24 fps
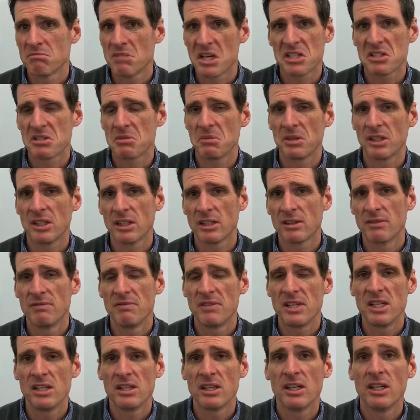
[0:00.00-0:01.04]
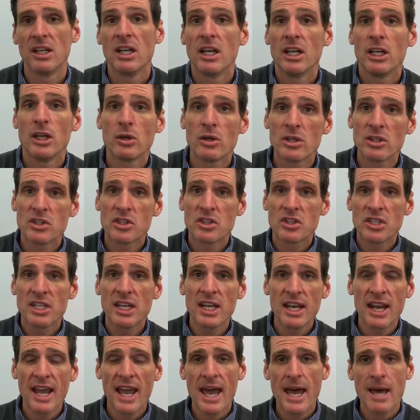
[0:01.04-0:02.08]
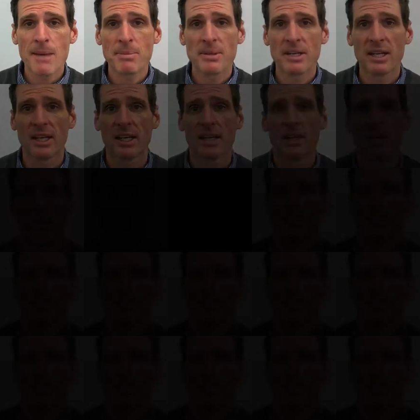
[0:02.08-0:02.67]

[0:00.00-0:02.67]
makes it really convenient, you can see it happening.